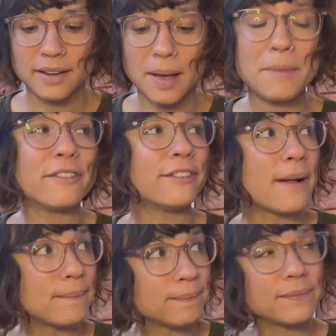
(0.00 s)
Coming
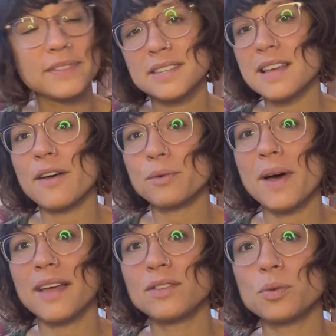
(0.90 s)
from the
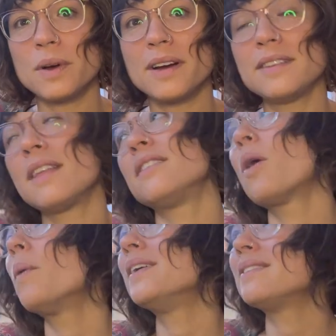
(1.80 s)
Southwest where it's
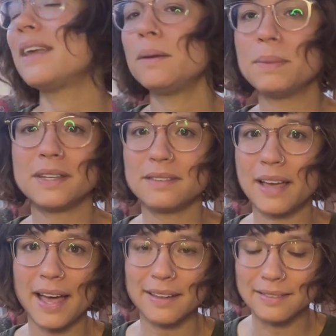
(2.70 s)
always like big
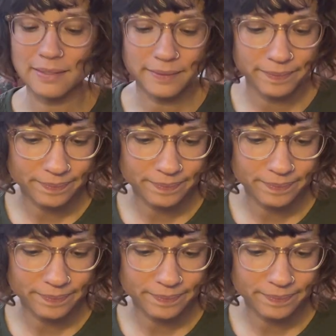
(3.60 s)
skies.